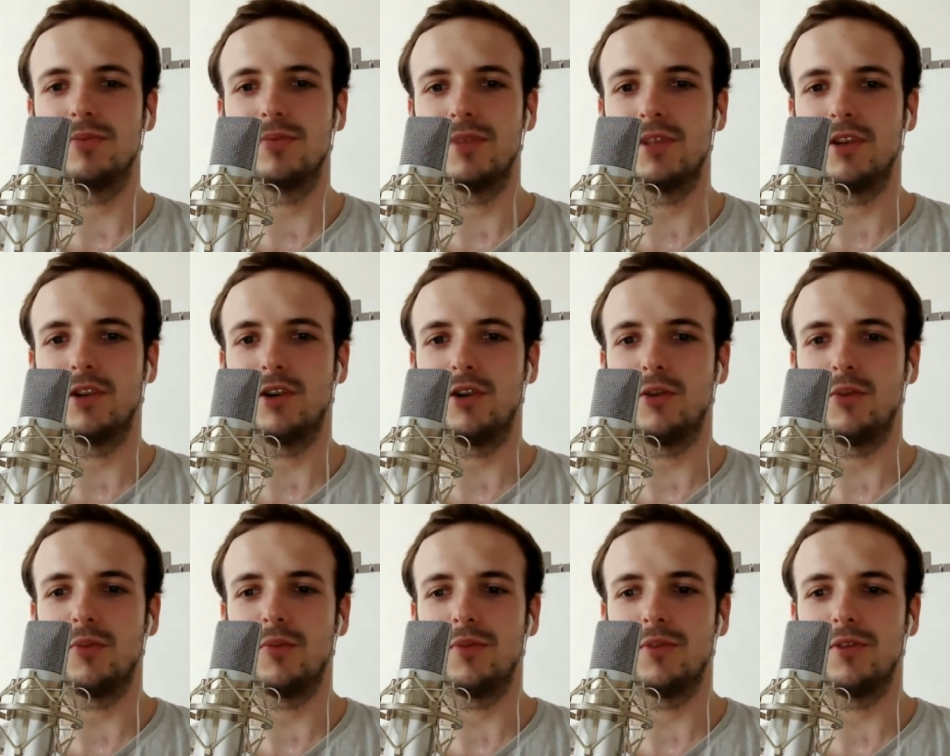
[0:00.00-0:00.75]
you
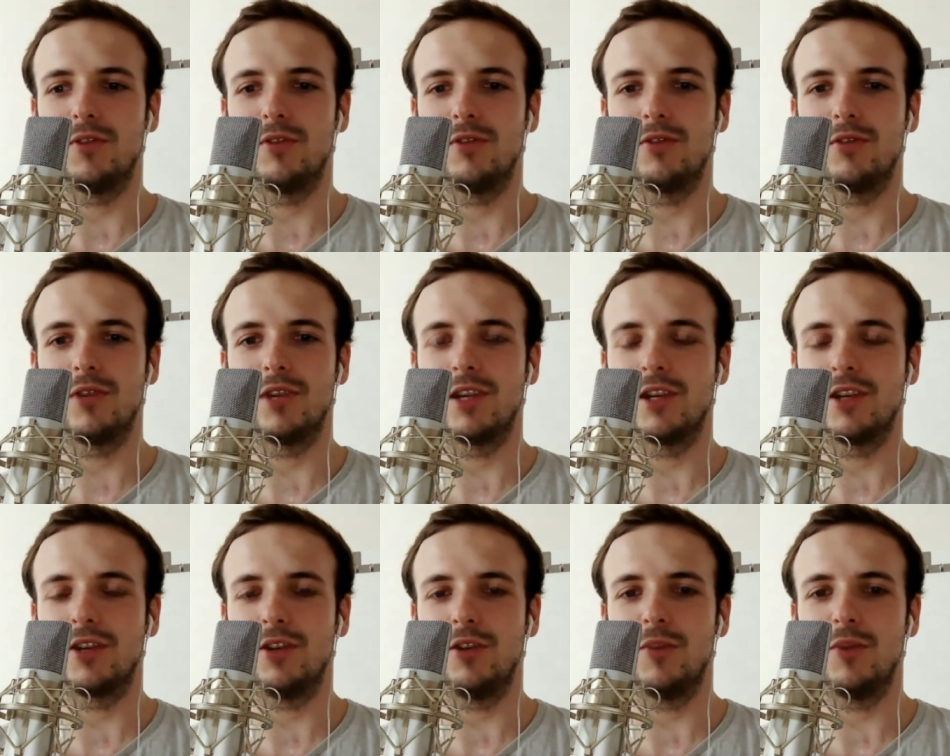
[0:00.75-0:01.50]
know, doing
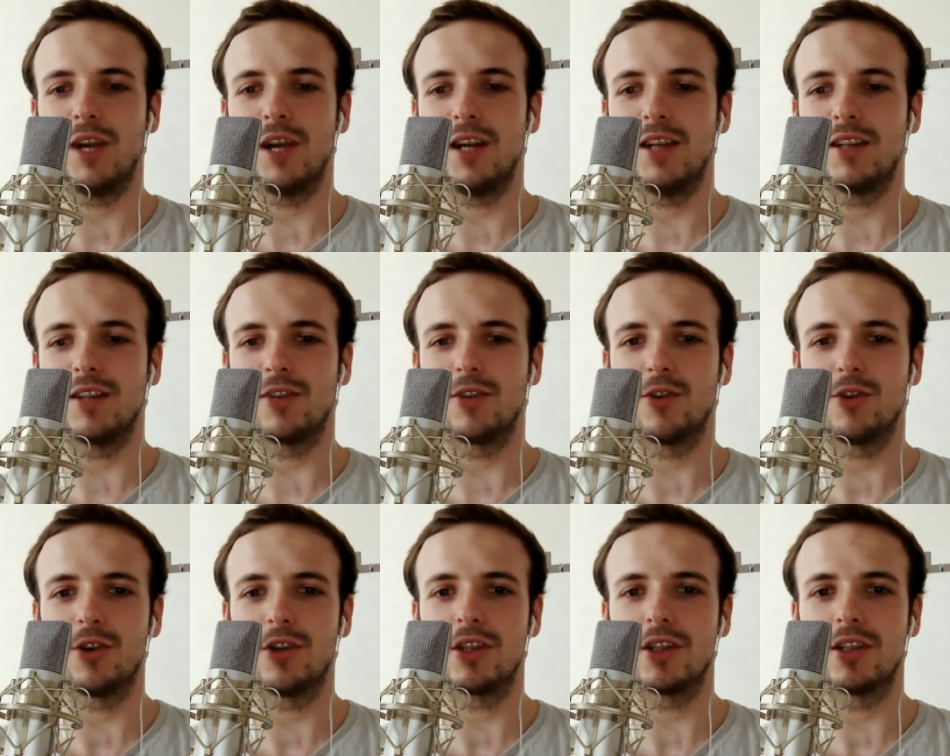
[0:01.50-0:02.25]
it all behind the
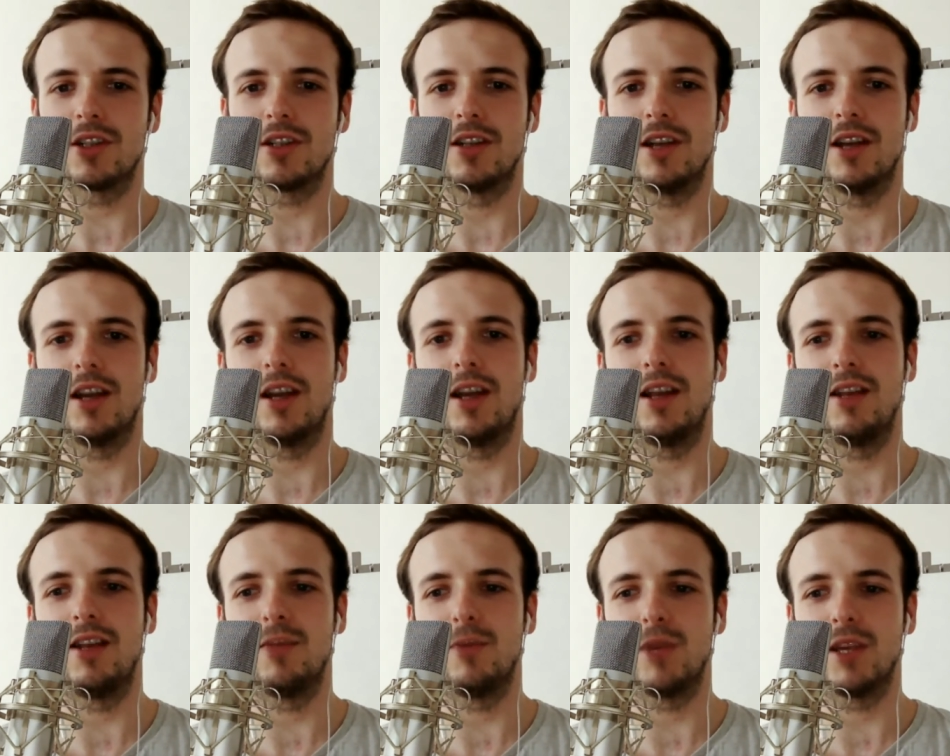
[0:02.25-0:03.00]
curtain,
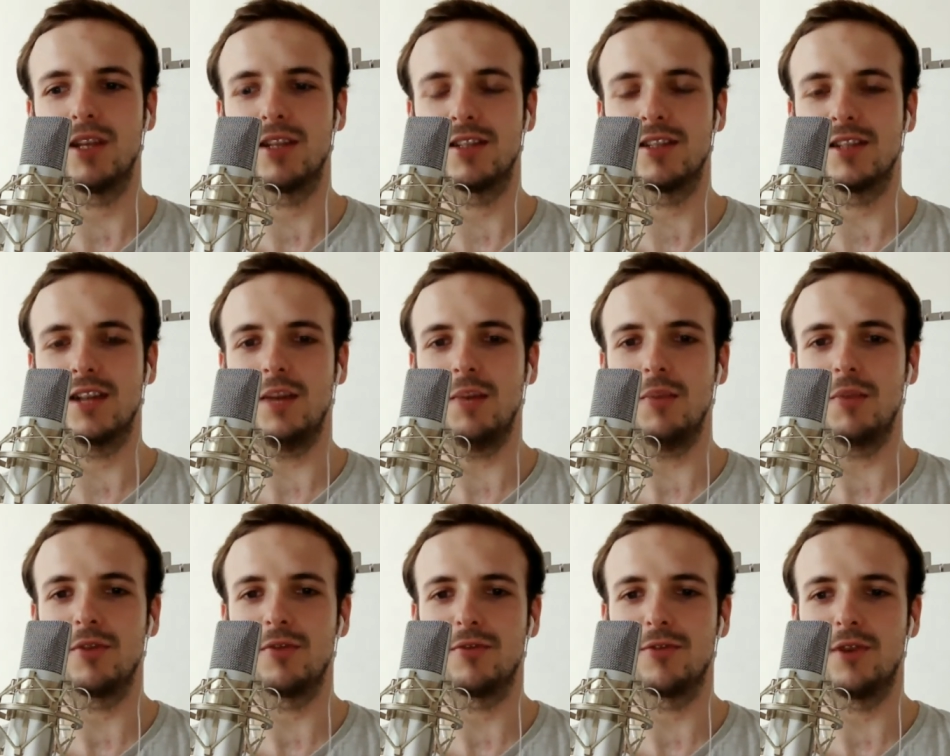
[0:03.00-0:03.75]
and we can
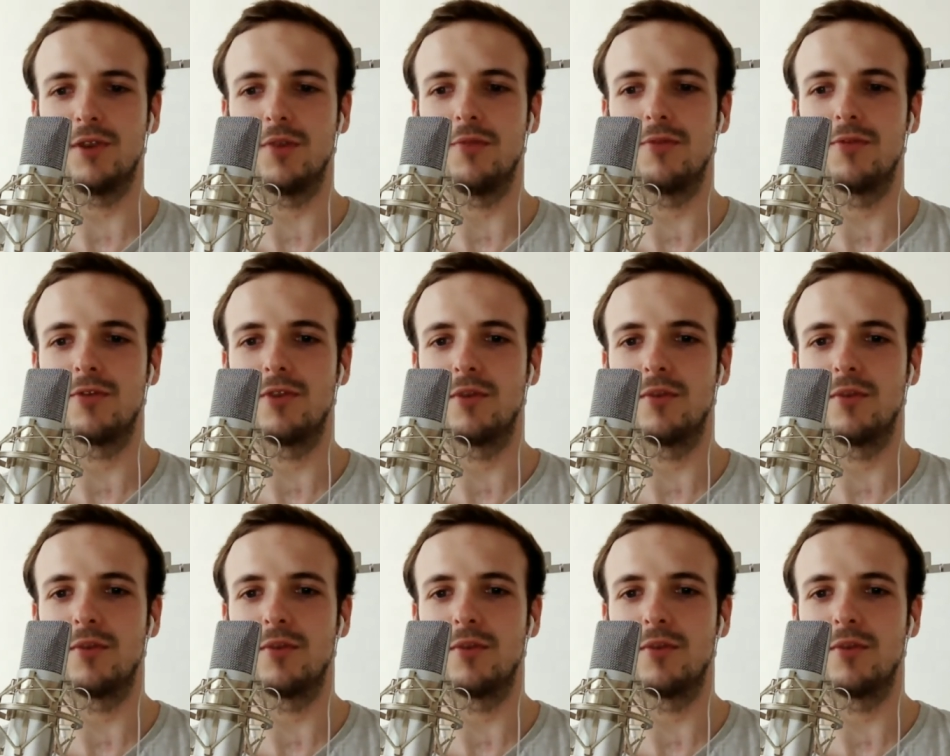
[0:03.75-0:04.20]
stop it from